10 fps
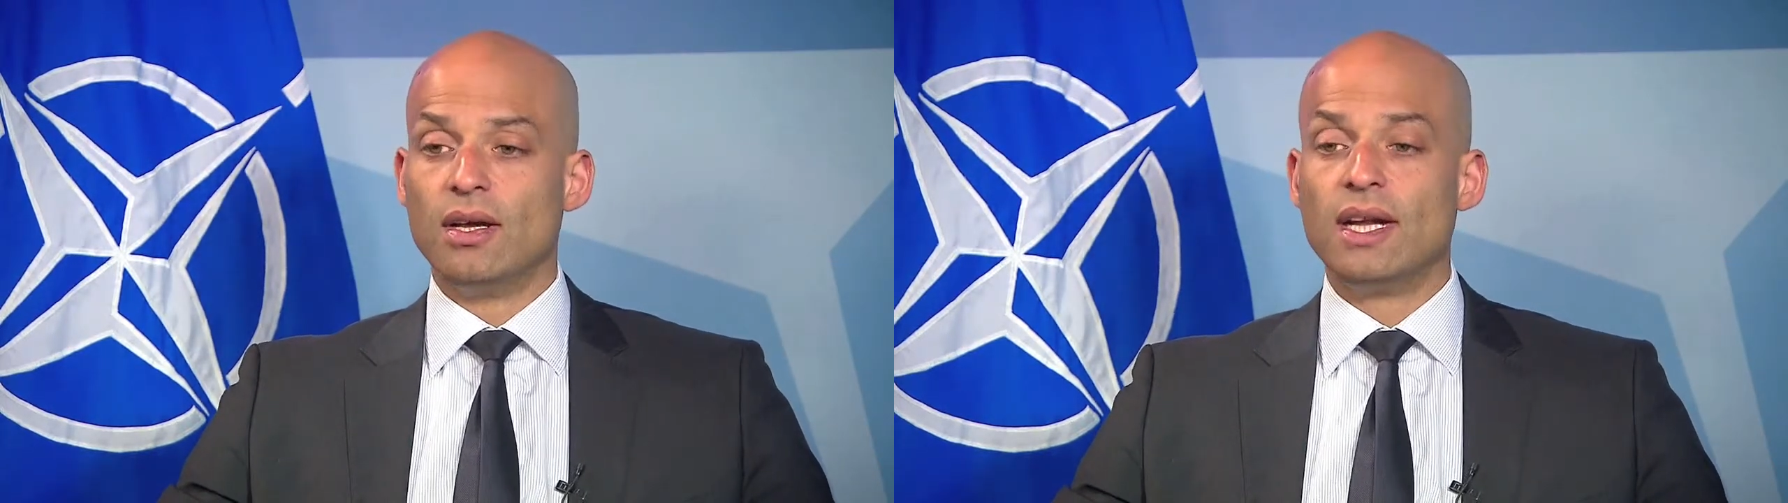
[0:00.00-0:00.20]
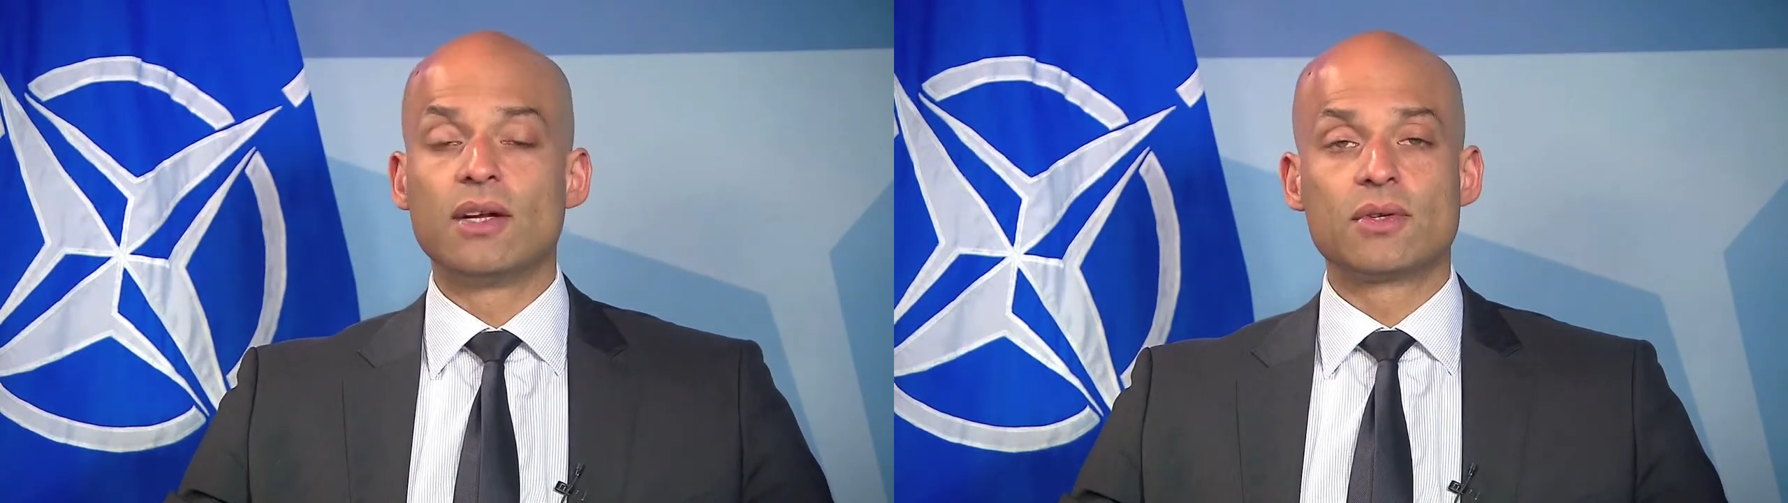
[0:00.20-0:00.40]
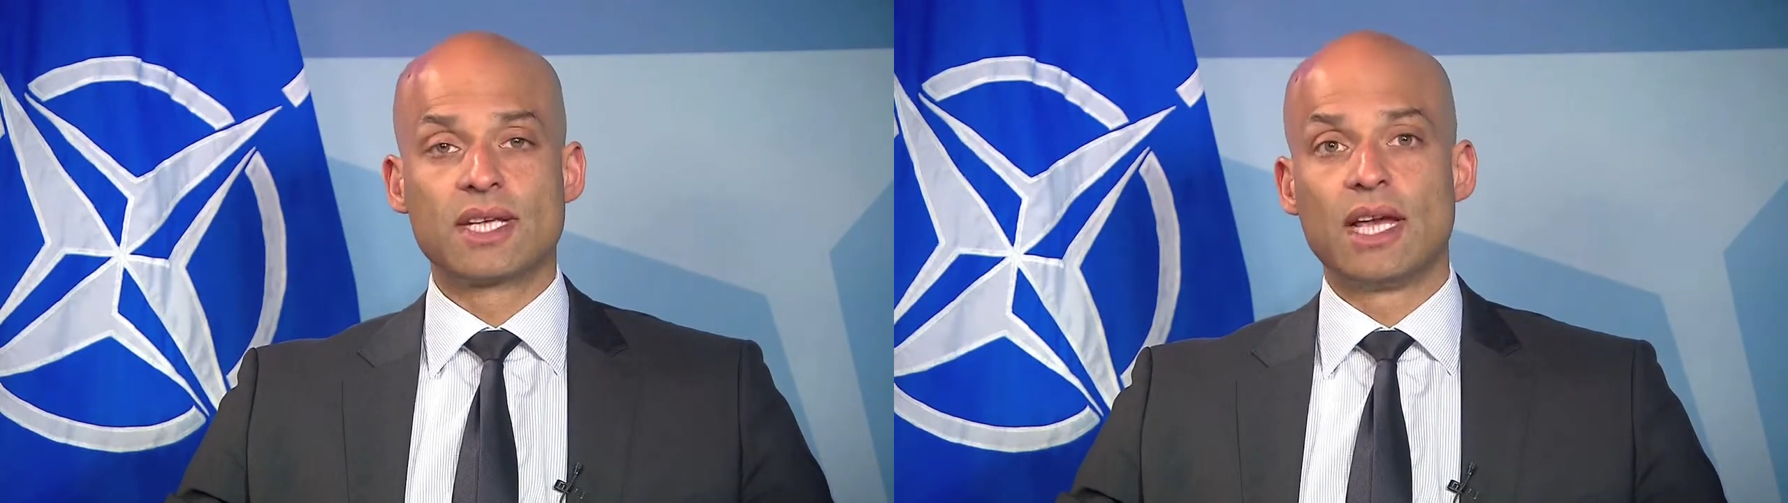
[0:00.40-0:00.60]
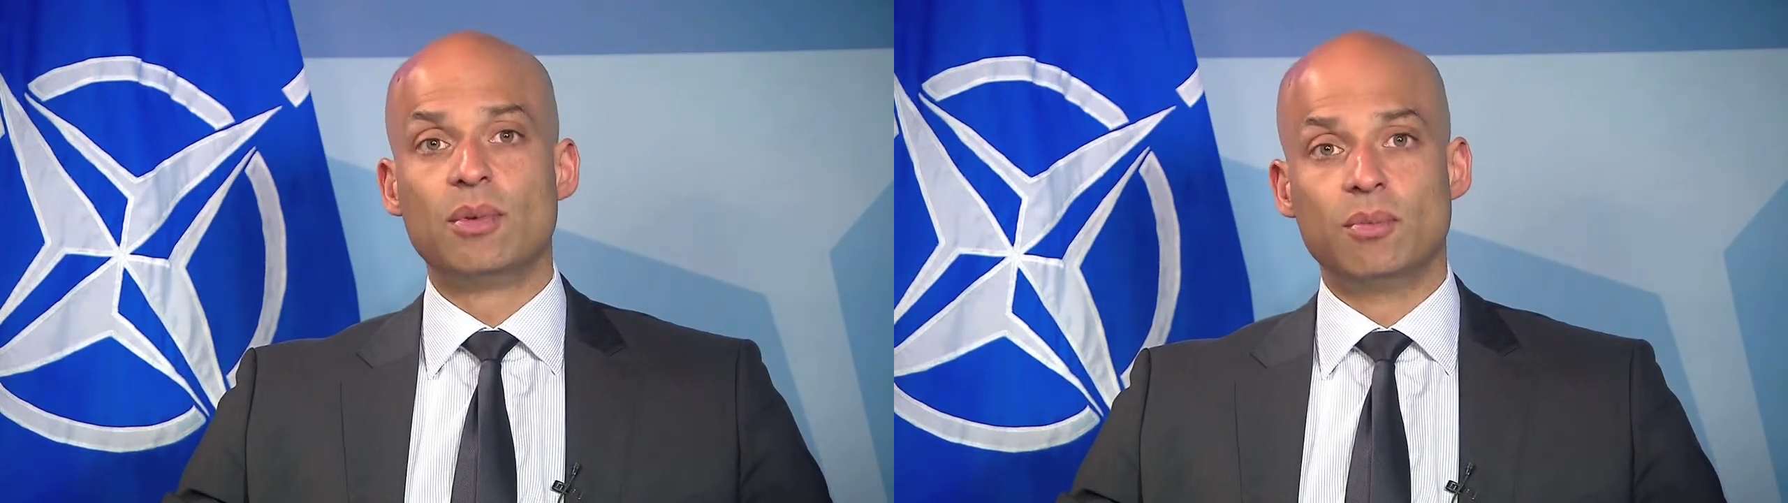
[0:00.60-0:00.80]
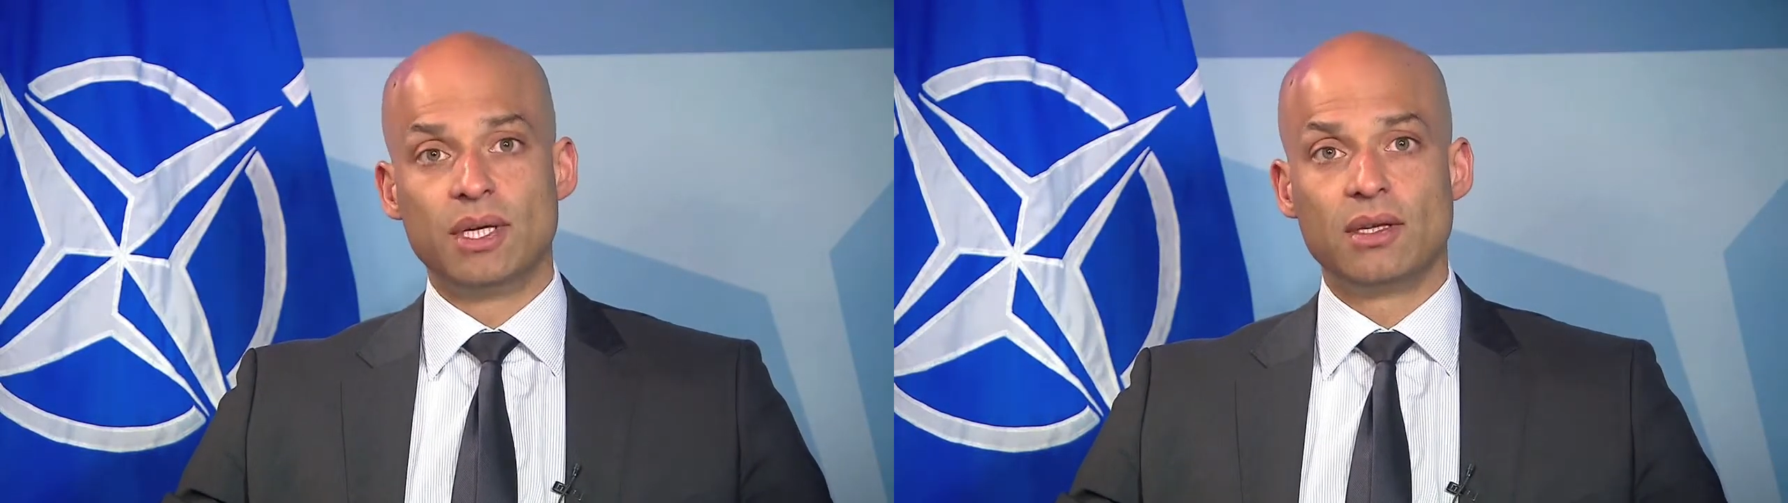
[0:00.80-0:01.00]
NATO's
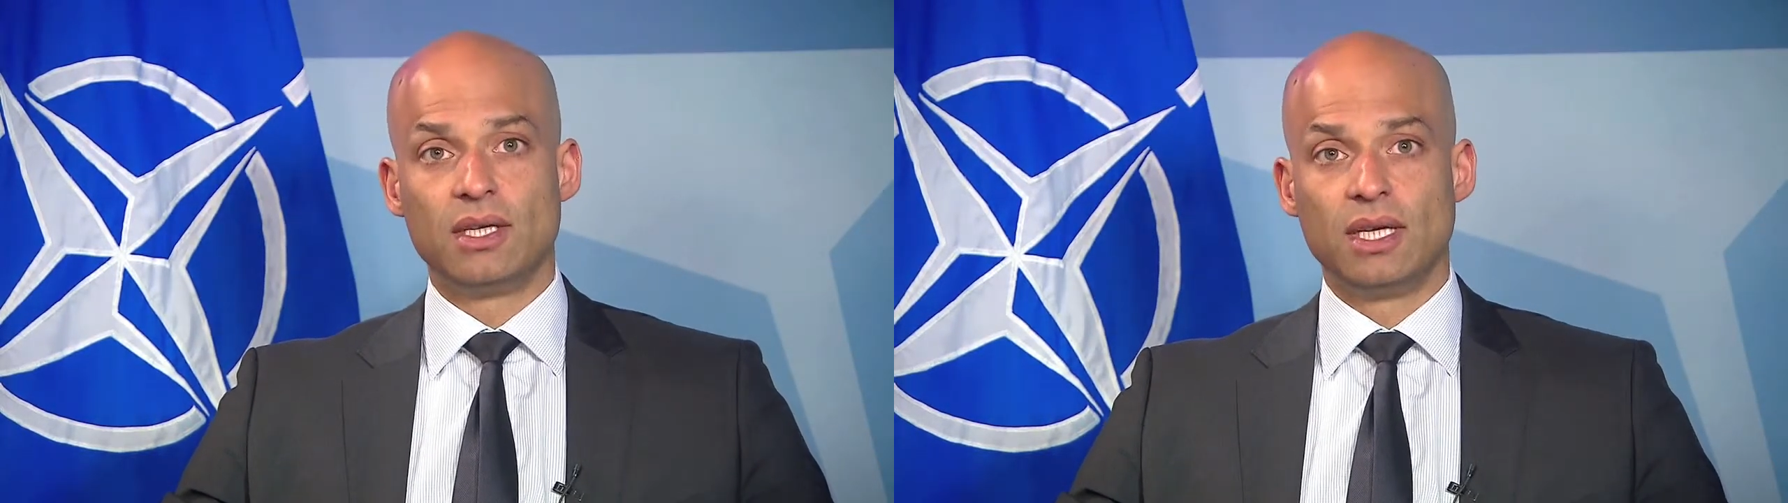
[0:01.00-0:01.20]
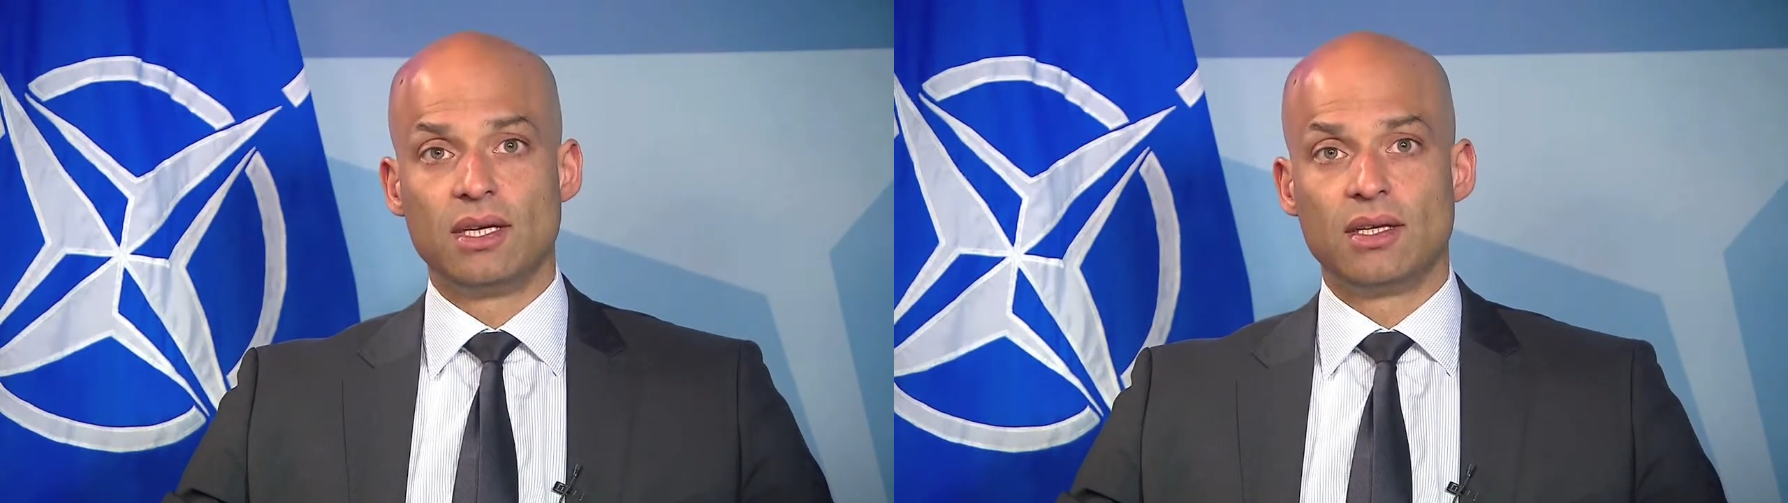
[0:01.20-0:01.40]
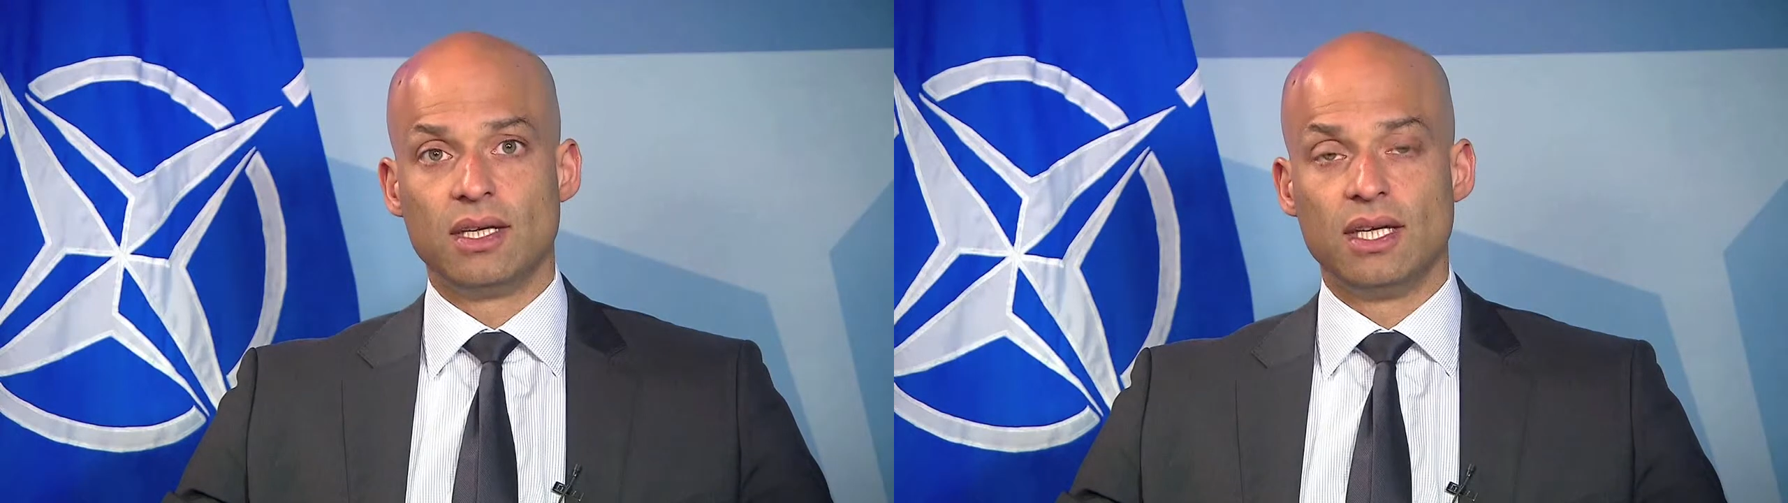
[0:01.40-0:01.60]
capability